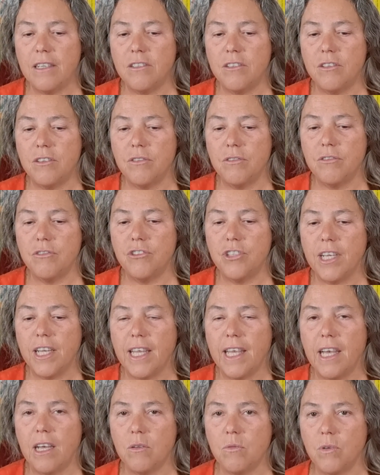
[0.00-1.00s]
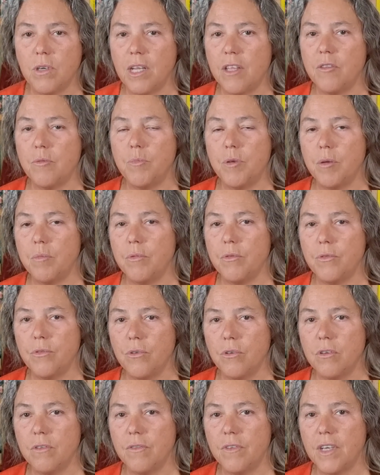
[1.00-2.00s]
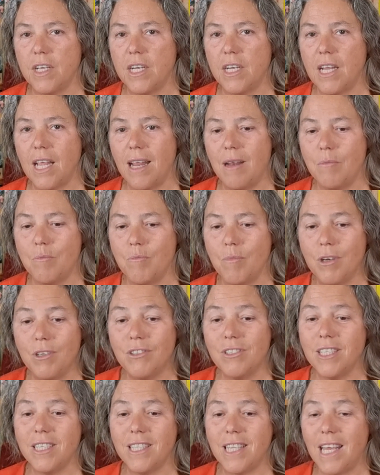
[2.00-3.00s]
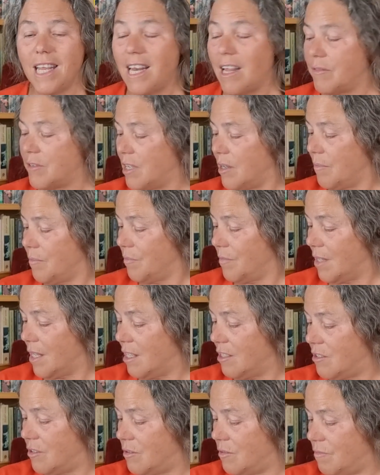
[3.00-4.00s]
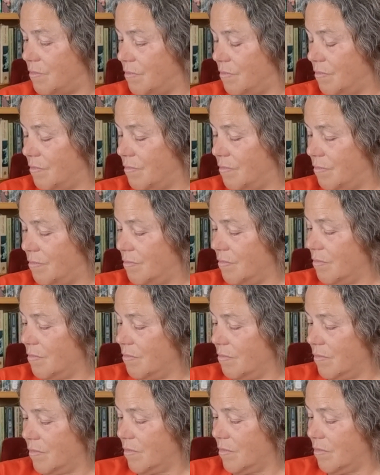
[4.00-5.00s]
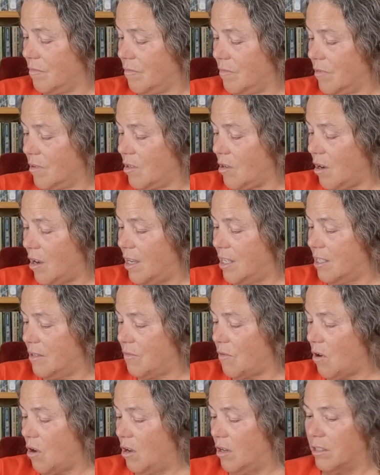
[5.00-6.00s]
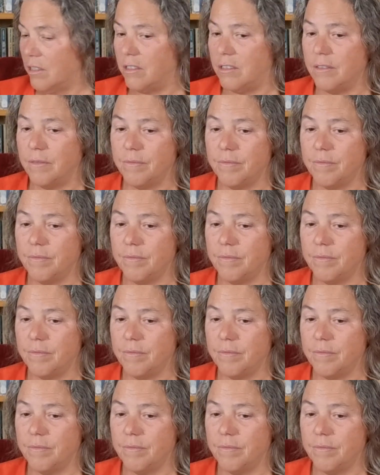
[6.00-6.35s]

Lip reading: to check out what other people thought of it, and mostly they loved it. It's kind of odd.